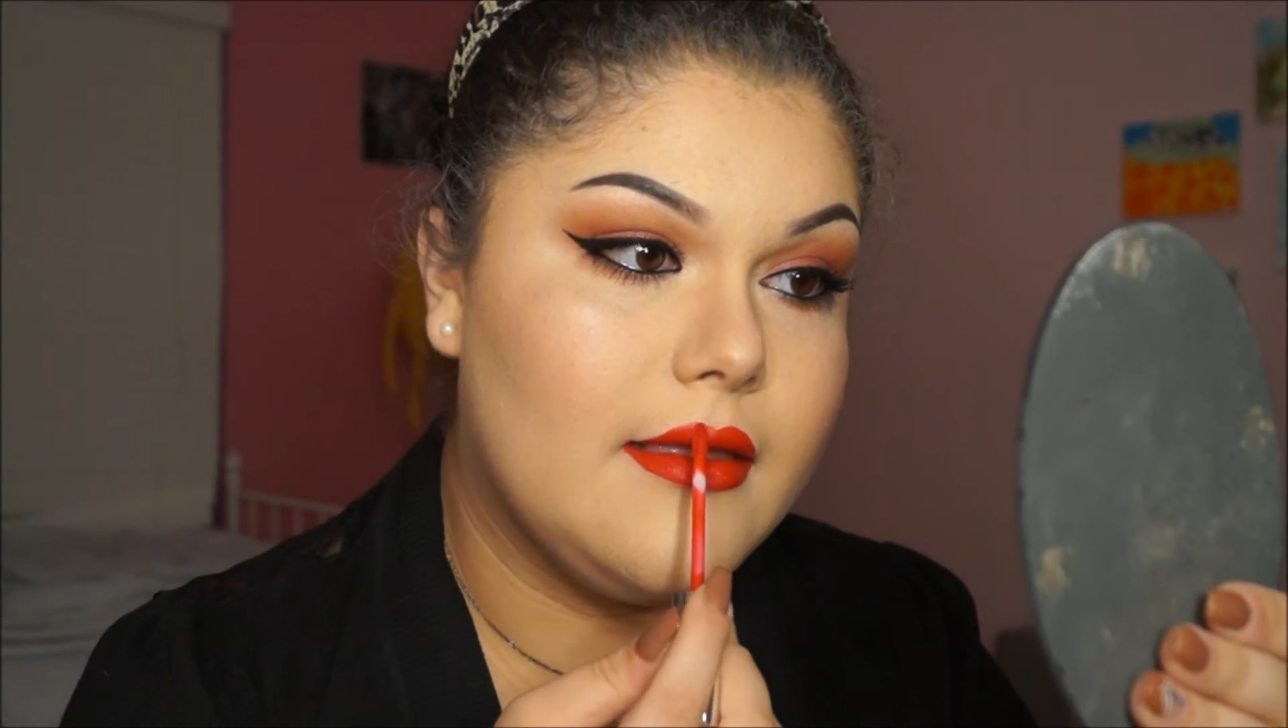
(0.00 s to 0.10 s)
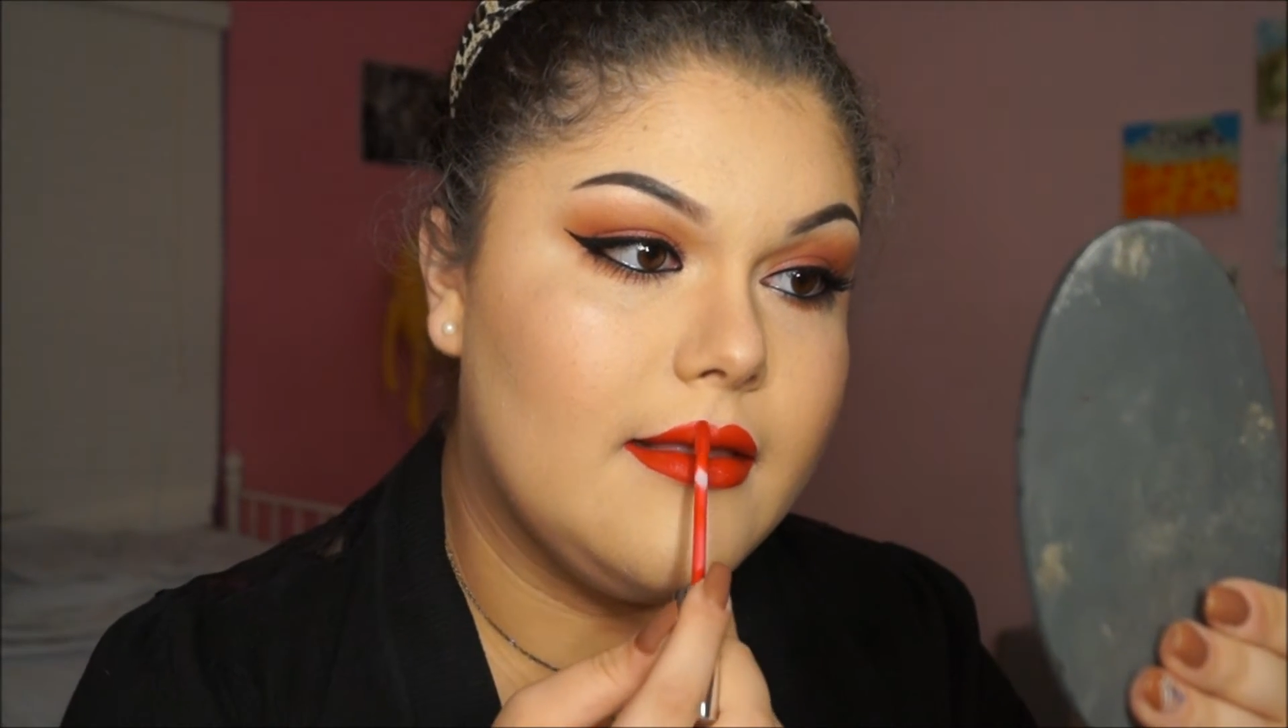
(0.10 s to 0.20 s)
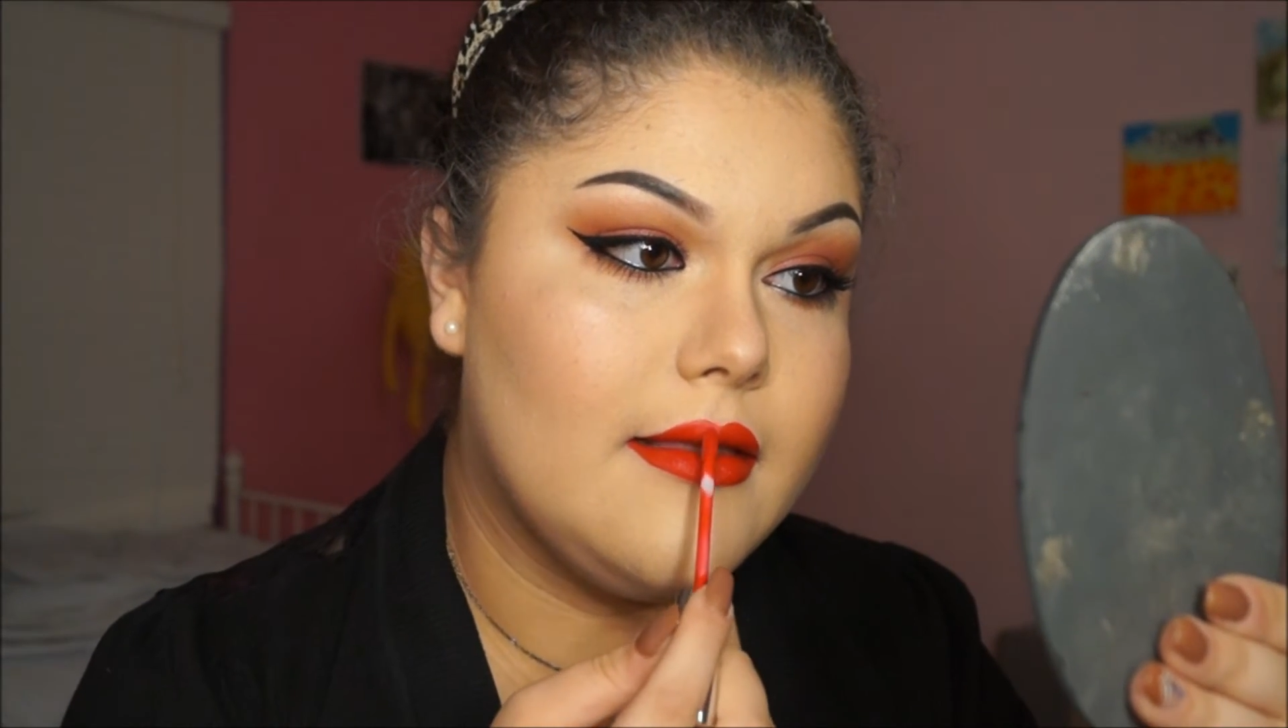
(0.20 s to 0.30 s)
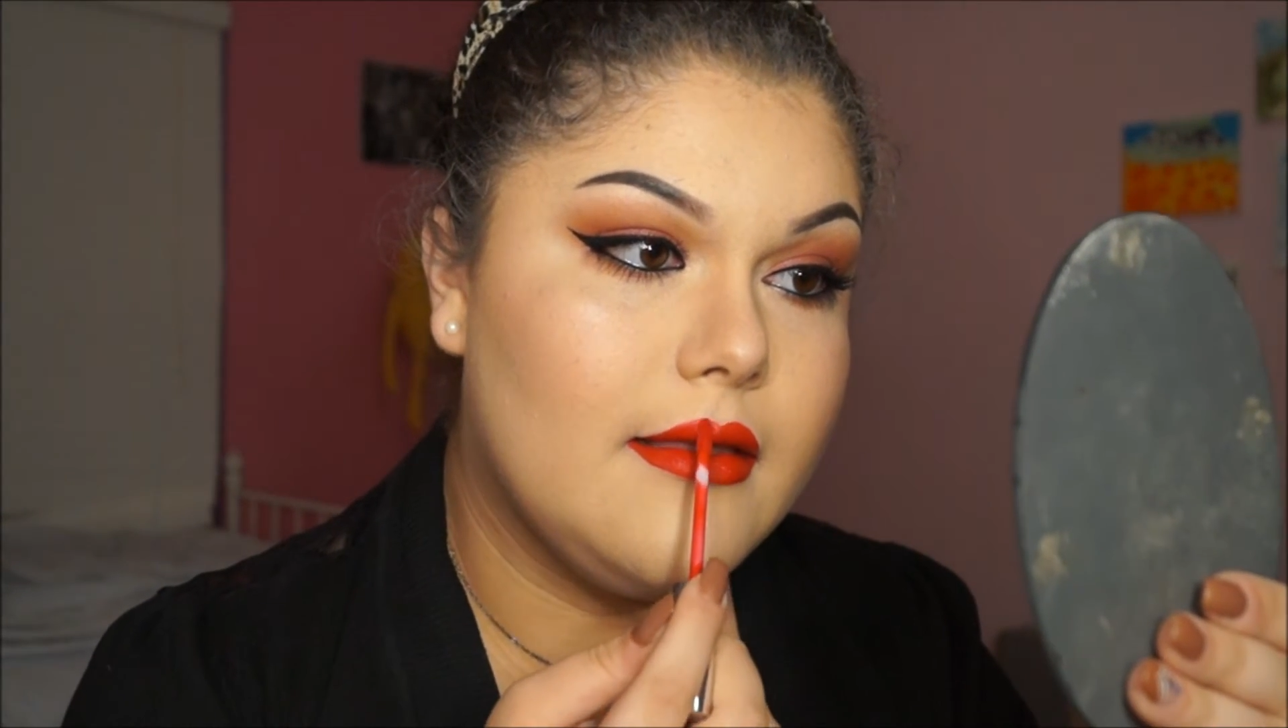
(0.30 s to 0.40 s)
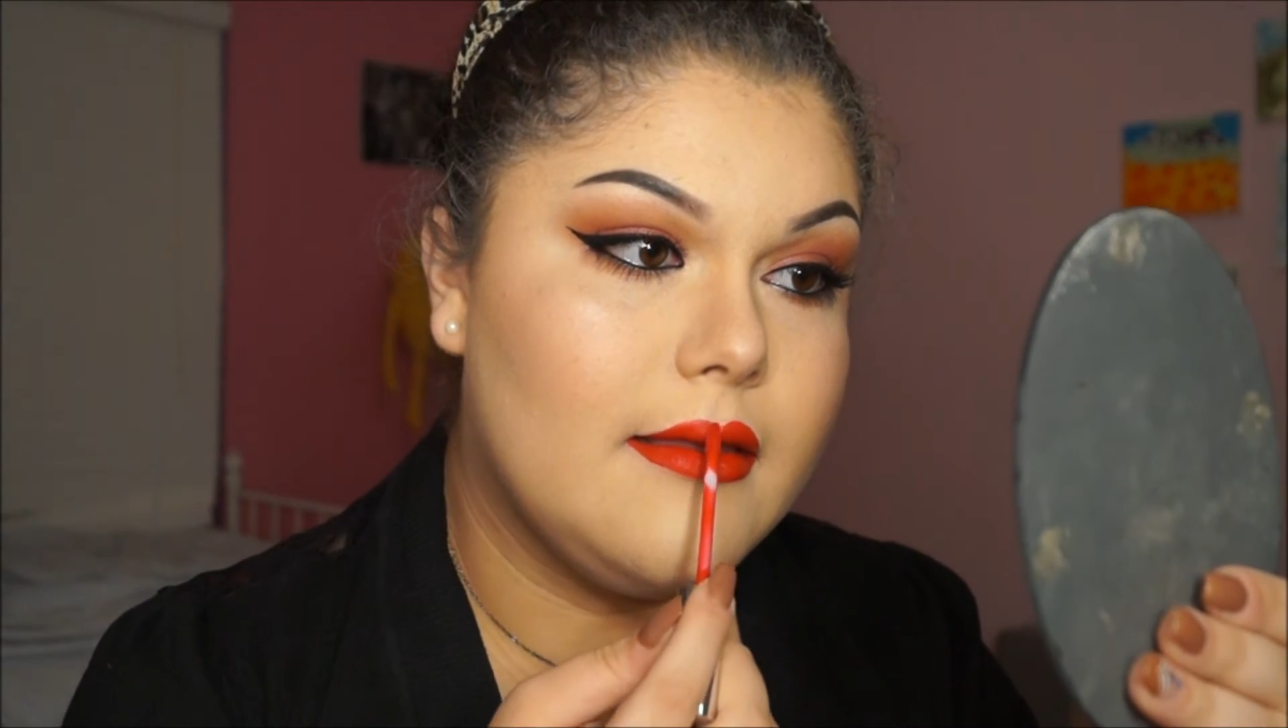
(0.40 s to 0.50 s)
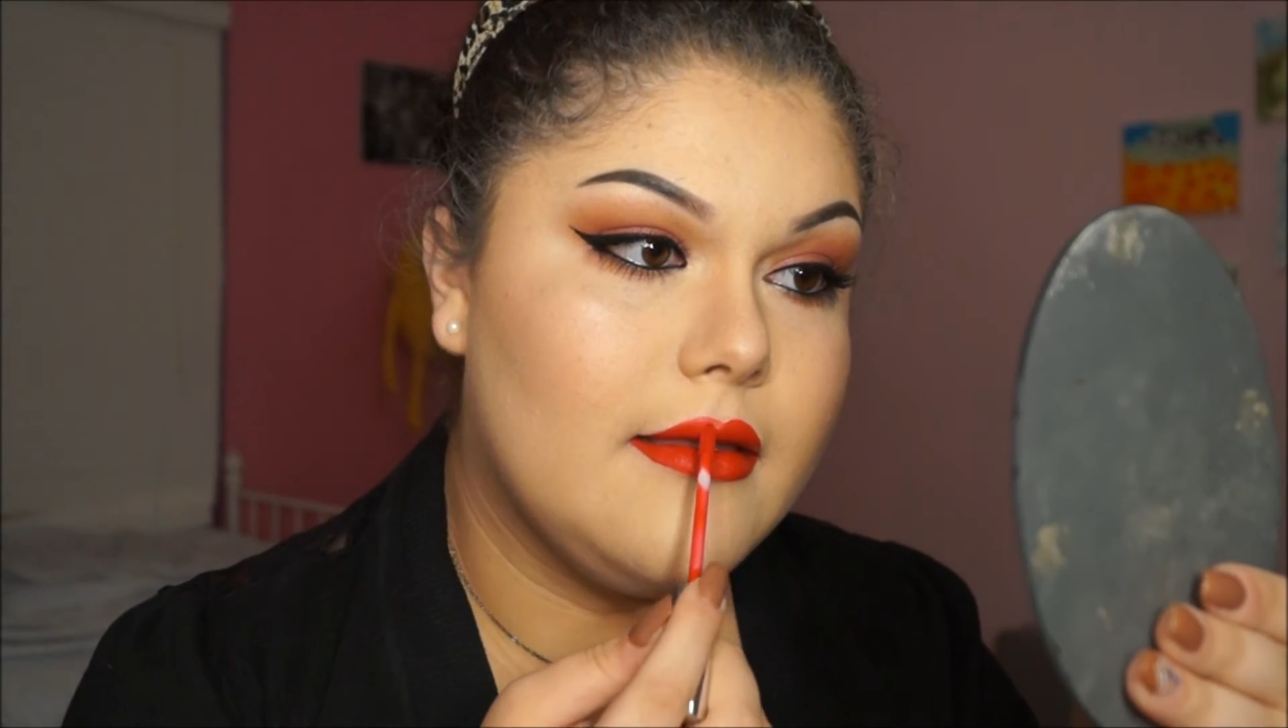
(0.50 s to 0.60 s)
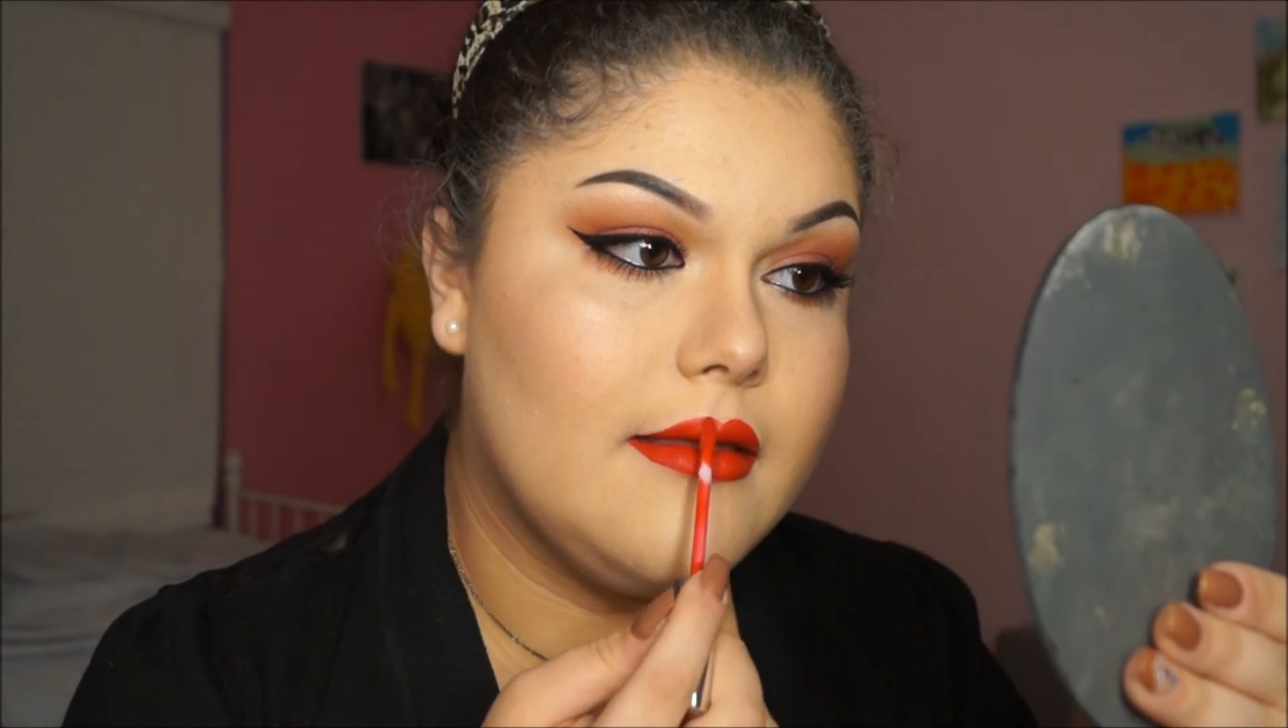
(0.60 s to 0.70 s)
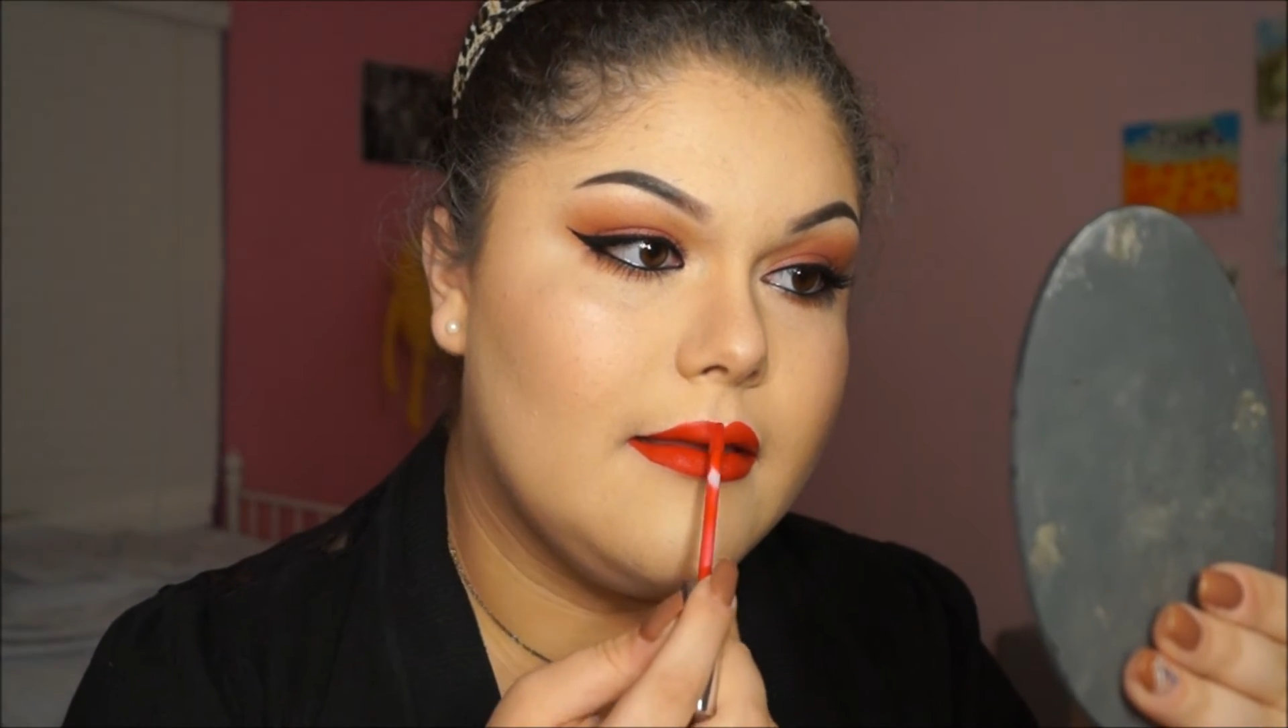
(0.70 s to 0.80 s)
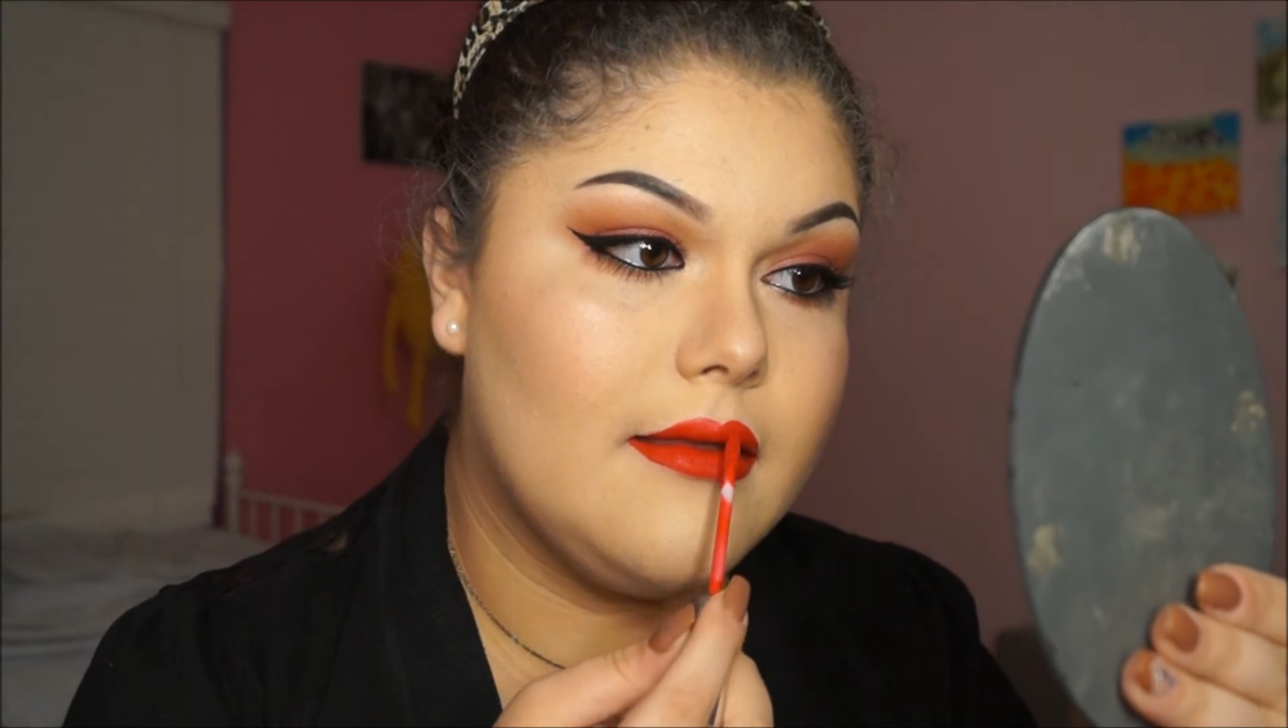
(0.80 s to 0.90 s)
my favorite color